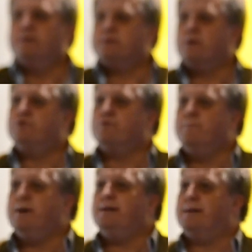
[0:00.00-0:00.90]
social
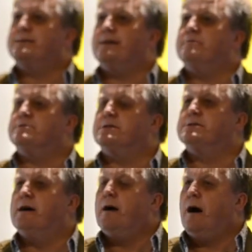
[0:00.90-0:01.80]
media tells us
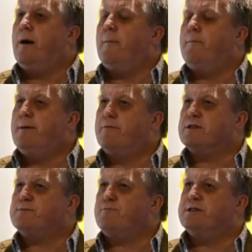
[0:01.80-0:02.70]
people
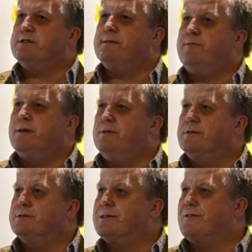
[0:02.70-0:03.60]
are expressing
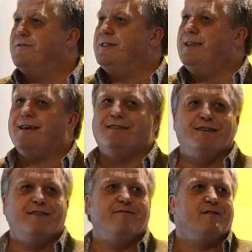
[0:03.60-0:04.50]
opinions, a lot of it
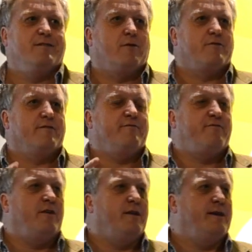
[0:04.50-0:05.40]
negative and a lot of it
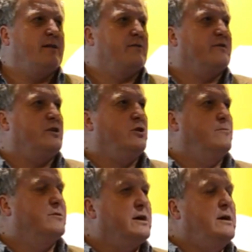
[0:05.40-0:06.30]
funny, a lot of it
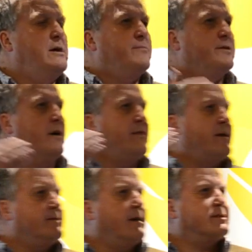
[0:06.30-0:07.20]
humorous, but
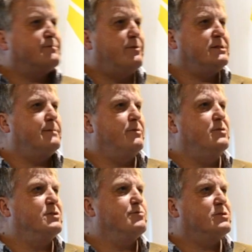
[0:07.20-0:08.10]
they're expressing
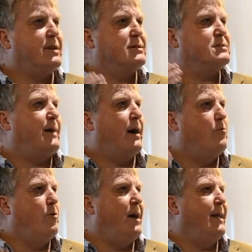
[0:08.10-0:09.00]
opinions which tell us about
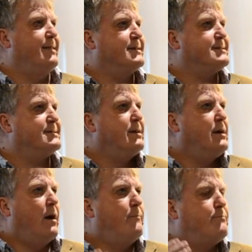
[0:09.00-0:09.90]
awareness
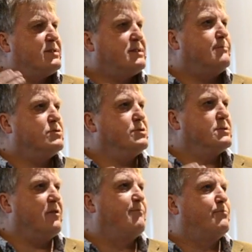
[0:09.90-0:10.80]
and
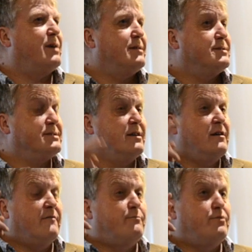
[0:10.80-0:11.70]
perceptions of brands,
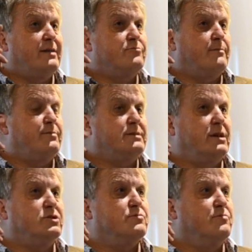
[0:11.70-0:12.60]
of brand
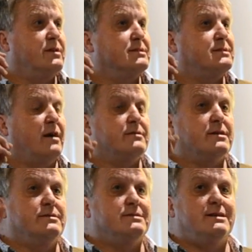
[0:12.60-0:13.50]
reputation. We can start
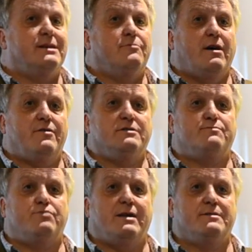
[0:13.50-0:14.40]
to consider where those
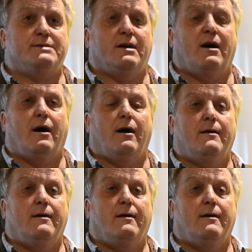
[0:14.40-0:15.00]
brands are.